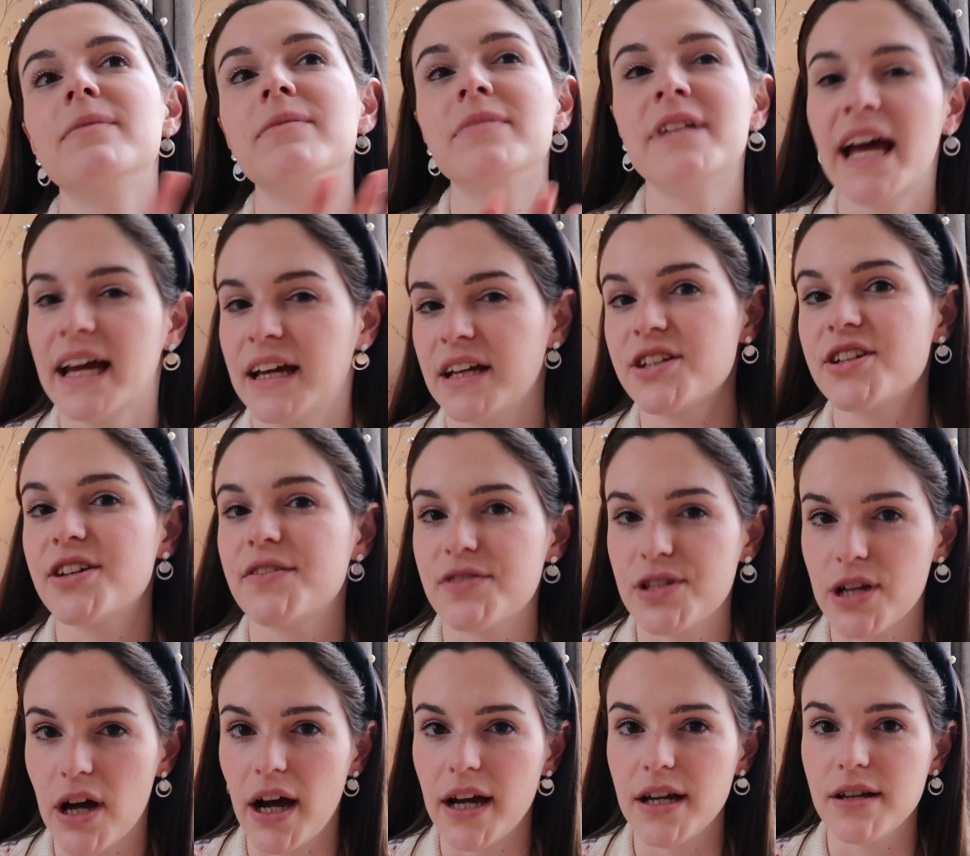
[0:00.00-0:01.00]
negative
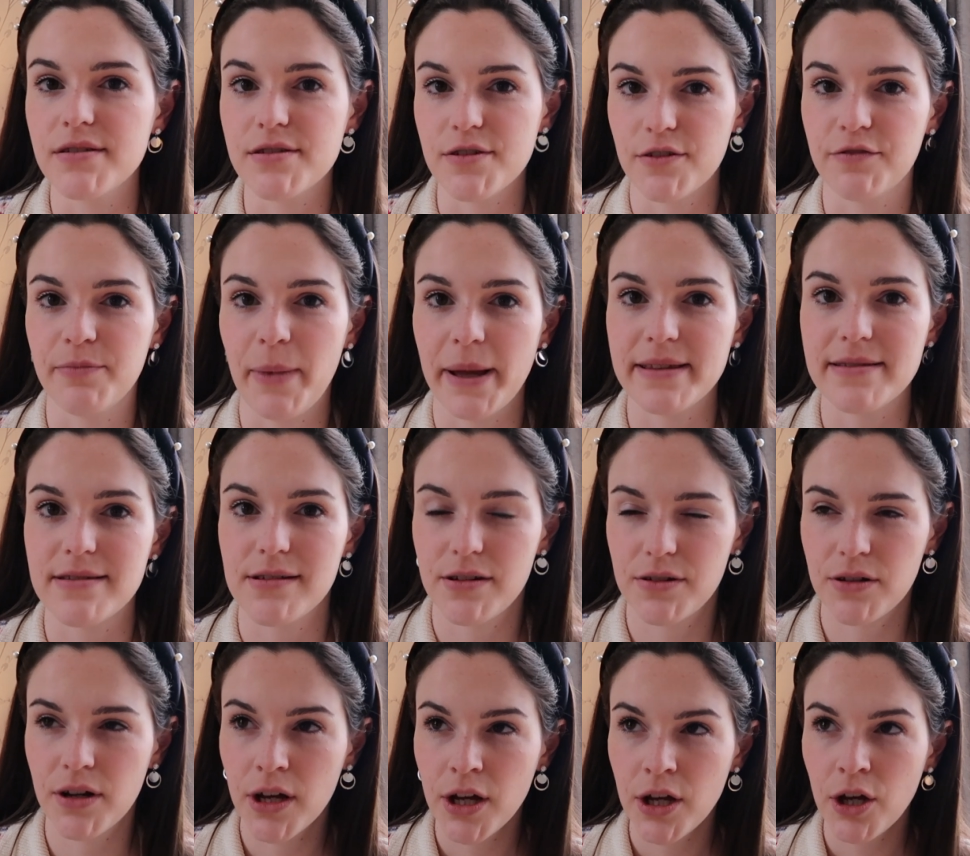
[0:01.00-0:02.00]
sides of
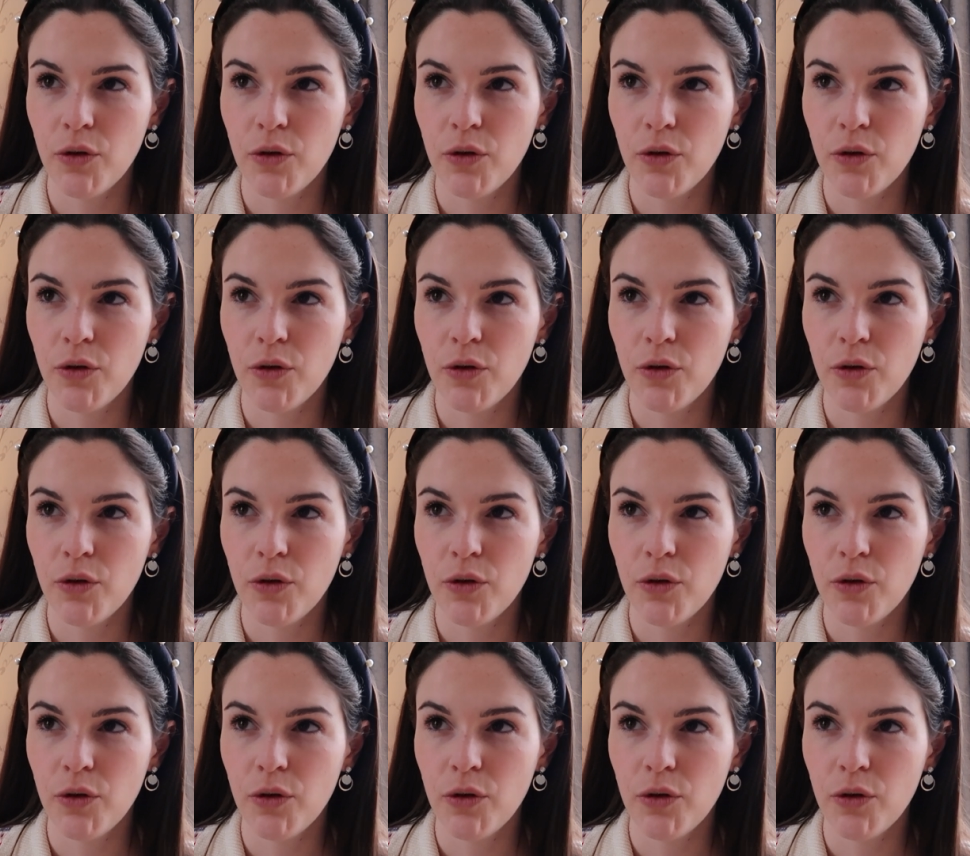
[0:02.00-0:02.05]
medicine,